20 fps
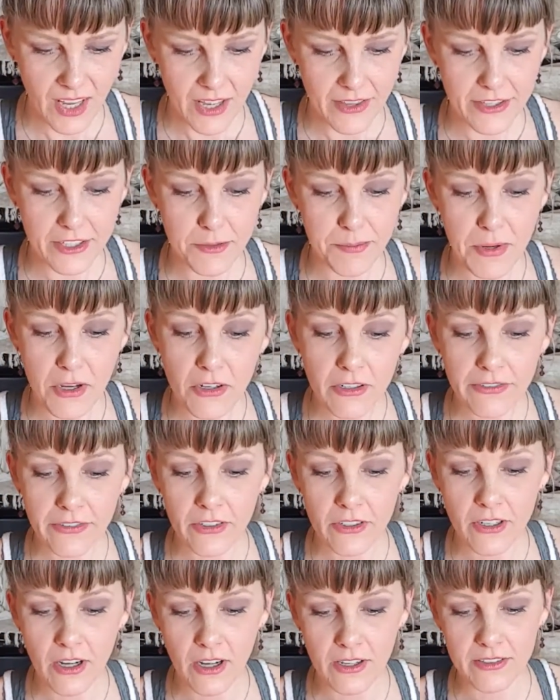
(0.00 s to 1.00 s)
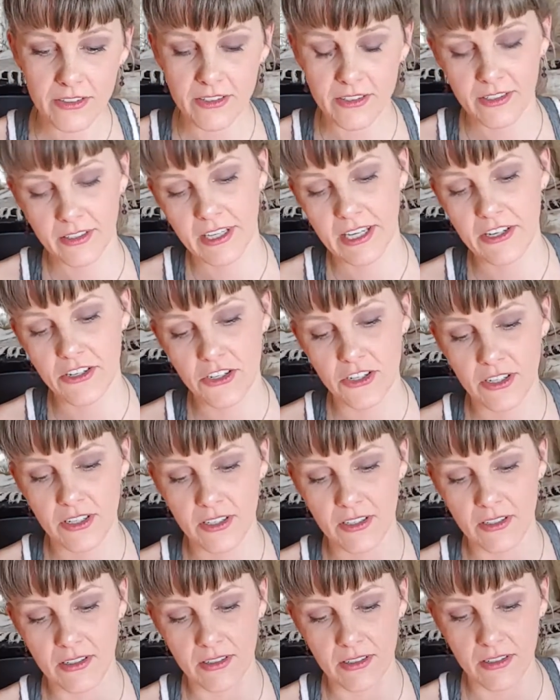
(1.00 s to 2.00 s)
This beautiful
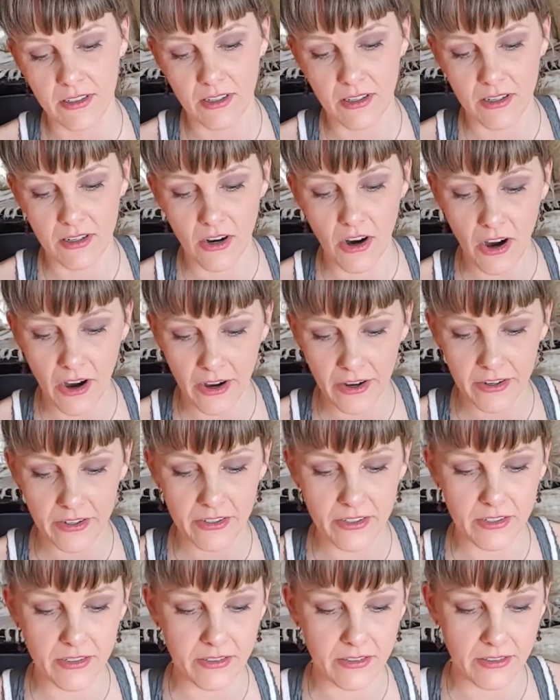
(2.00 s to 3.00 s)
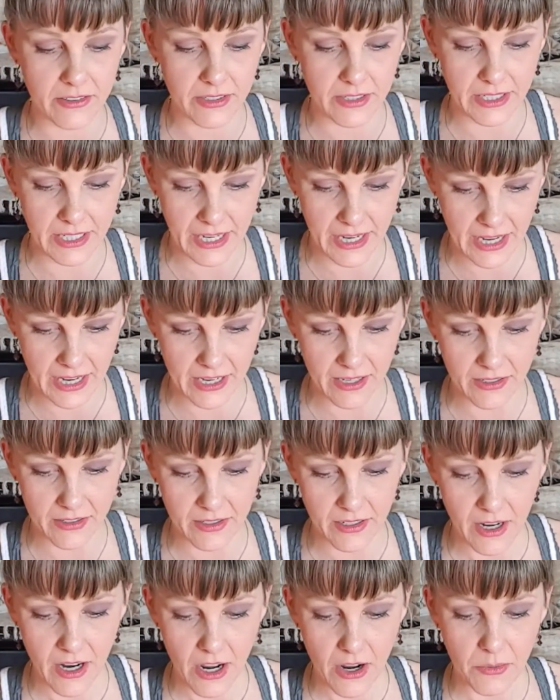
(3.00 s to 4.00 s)
constellation card
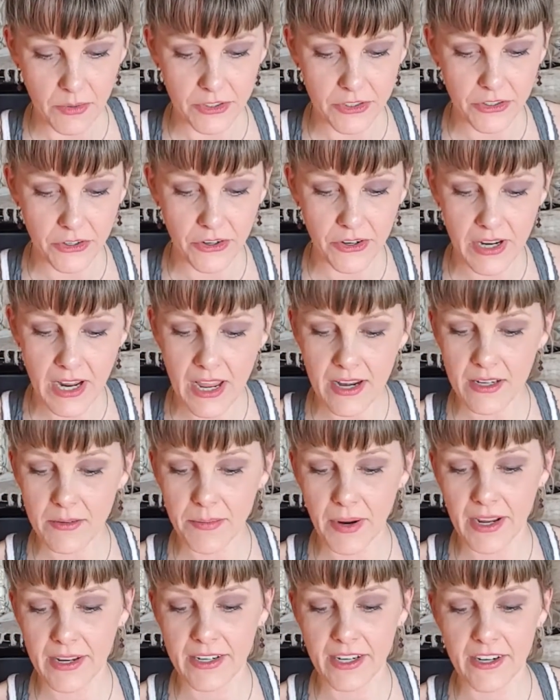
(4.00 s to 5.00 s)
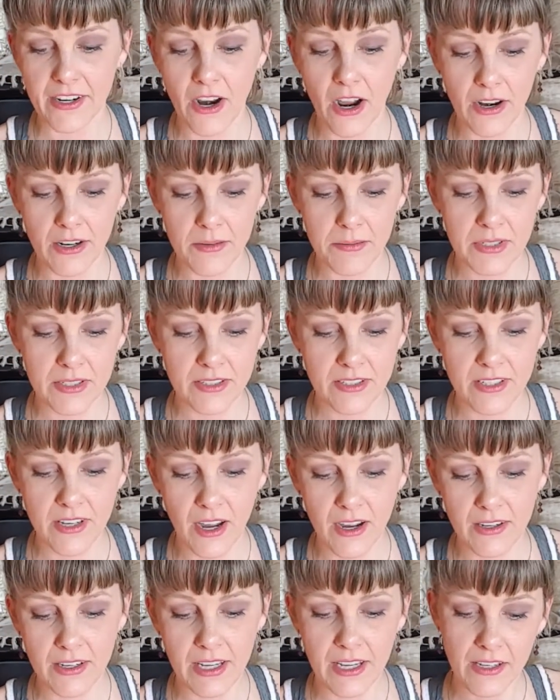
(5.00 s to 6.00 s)
kit was created by an anonymous
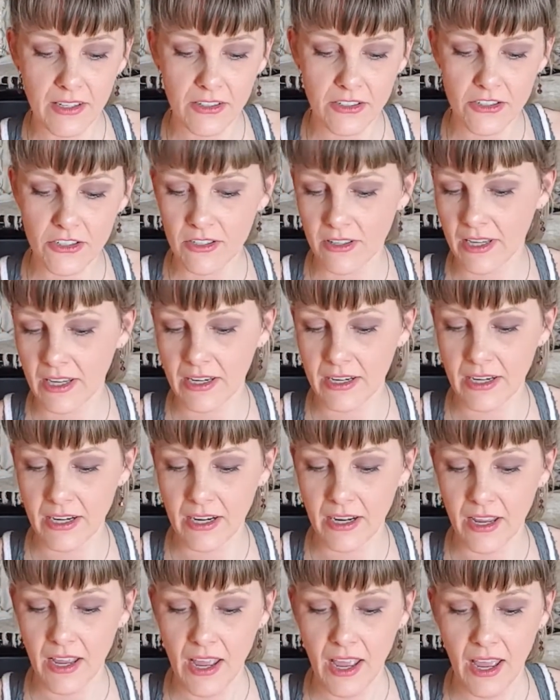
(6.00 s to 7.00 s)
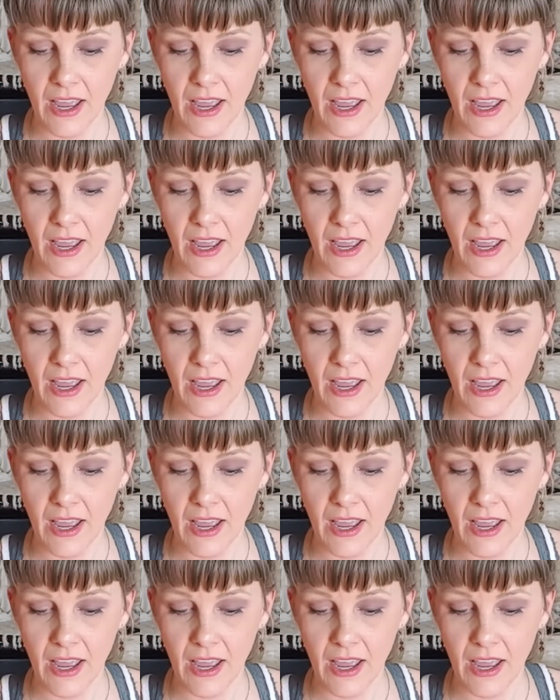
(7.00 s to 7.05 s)
young English lady,